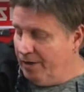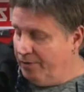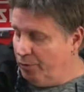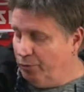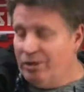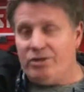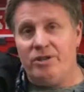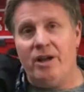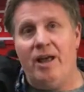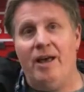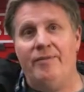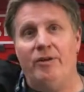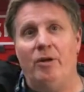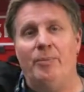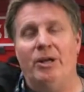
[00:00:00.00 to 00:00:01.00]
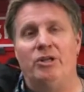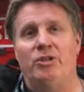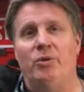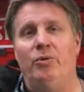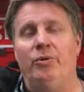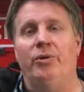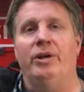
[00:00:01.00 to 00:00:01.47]
The reason I have it on my
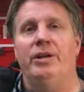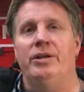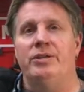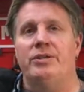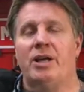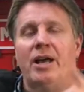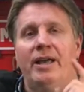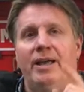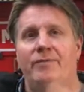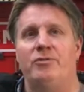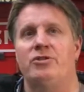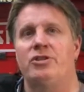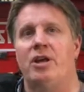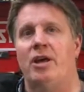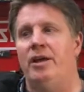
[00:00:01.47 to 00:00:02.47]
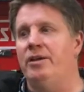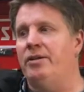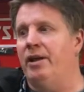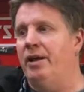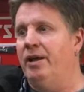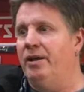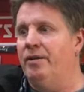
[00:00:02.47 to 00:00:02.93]
shoulder is I have designed
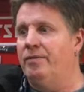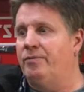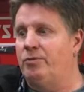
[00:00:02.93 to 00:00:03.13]
a